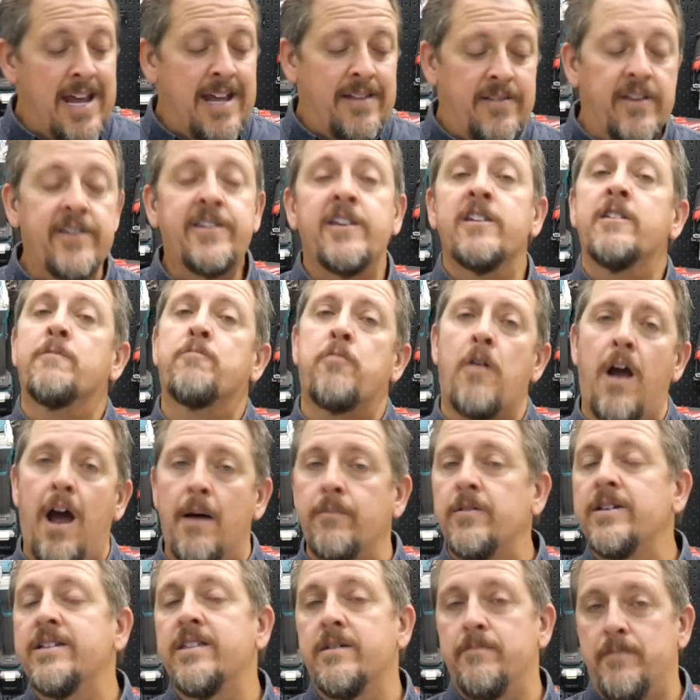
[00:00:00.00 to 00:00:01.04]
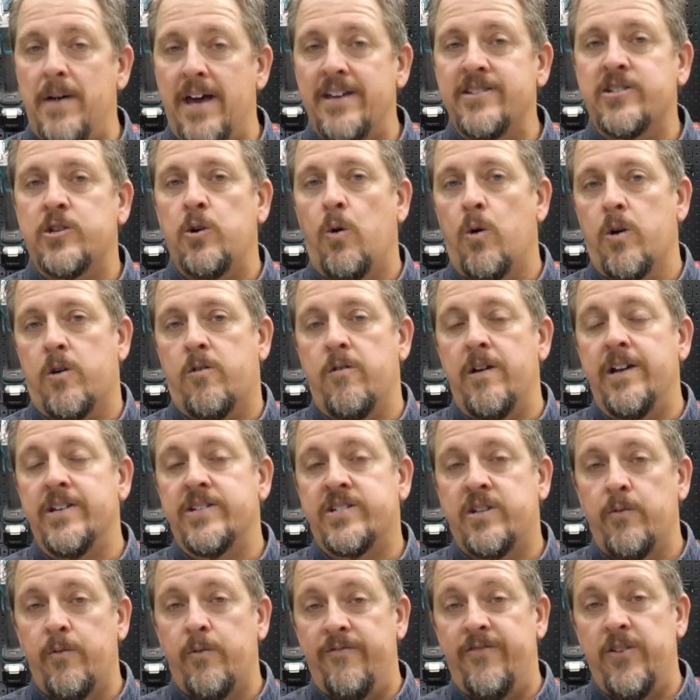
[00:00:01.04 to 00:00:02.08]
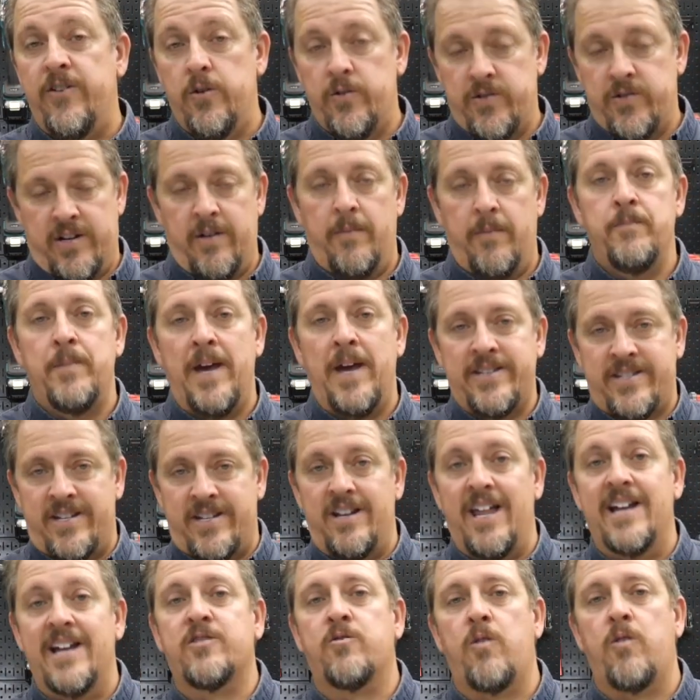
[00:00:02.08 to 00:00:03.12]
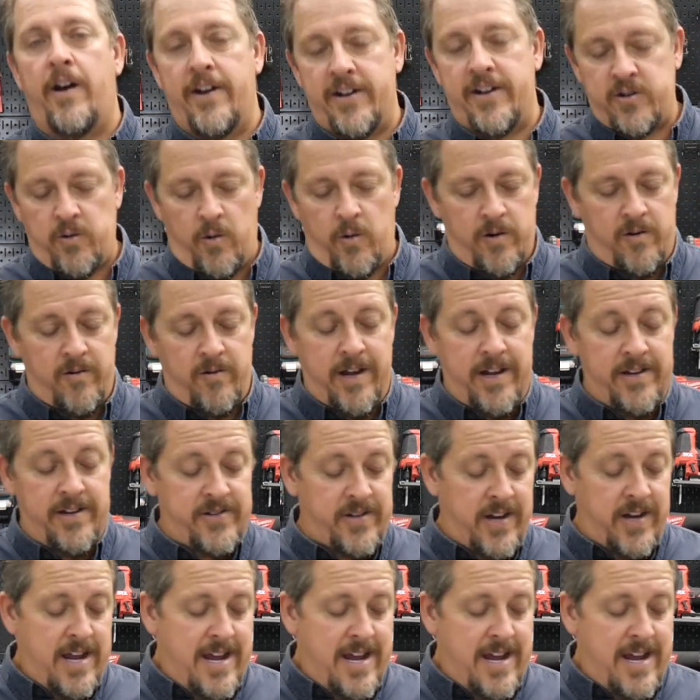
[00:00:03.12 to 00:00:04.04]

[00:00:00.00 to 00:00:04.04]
This is probably the best torque wrench that we've used, the best electronic torque wrench.